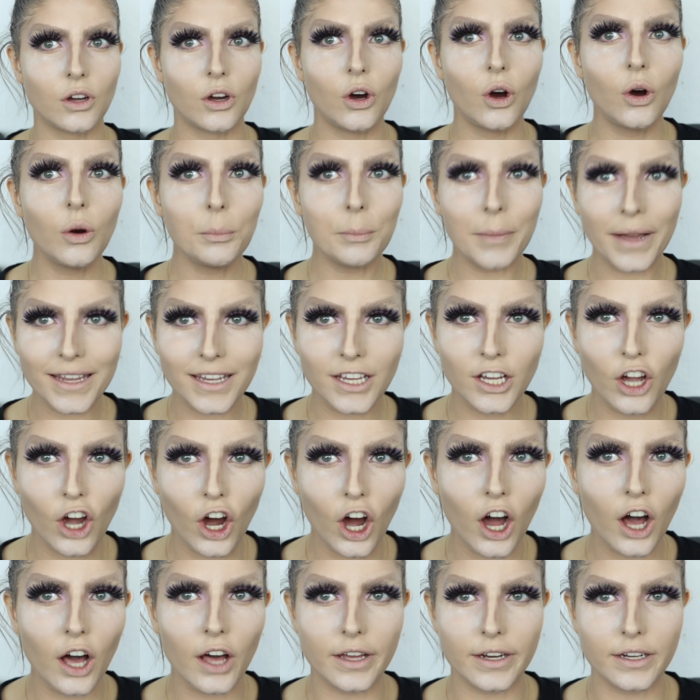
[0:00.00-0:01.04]
Oh my
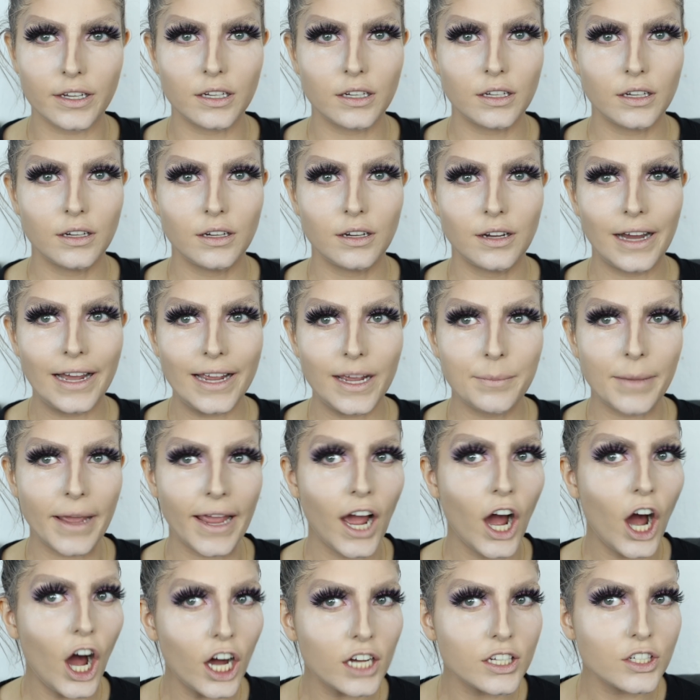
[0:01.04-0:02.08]
god, I am a
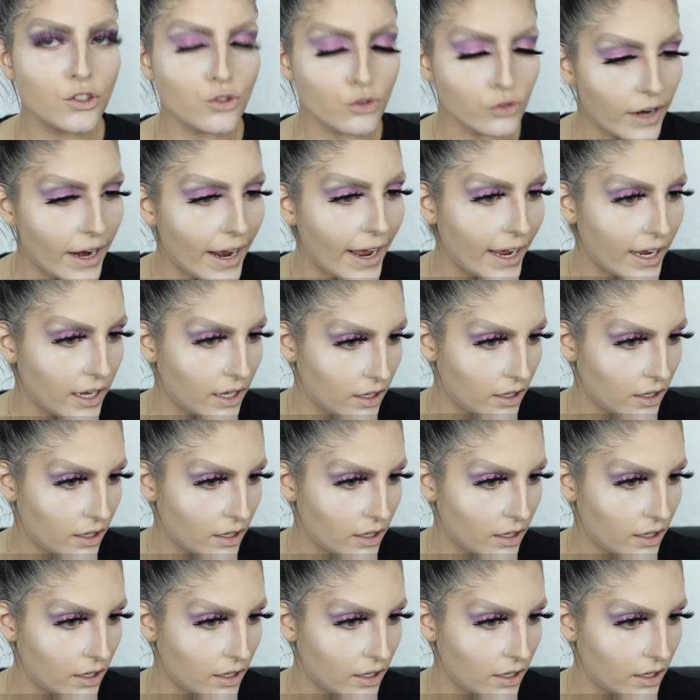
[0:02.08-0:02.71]
hot drag.